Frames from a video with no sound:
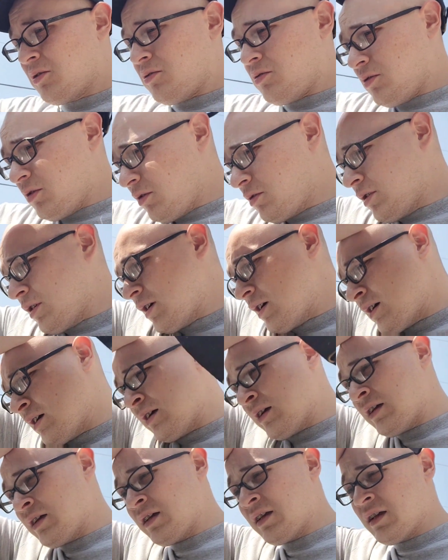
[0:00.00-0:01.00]
Whew.
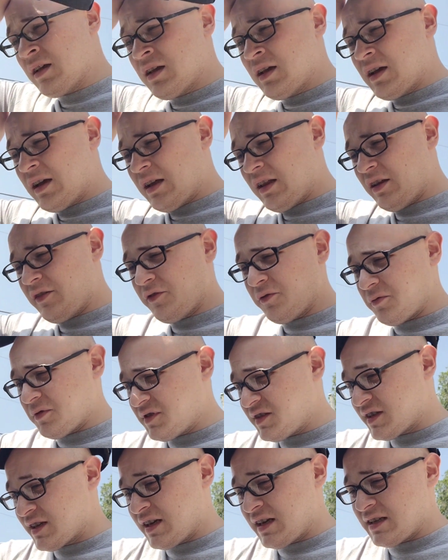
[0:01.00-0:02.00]
I live in
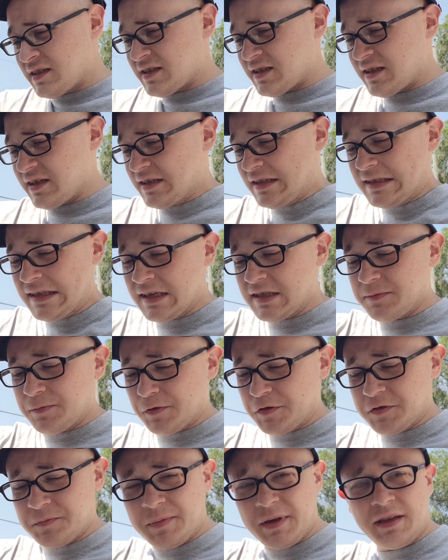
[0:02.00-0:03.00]
Wisconsin. It's not
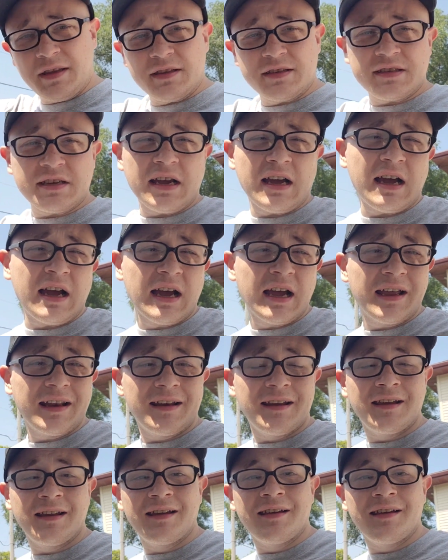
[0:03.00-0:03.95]
supposed to be this hot.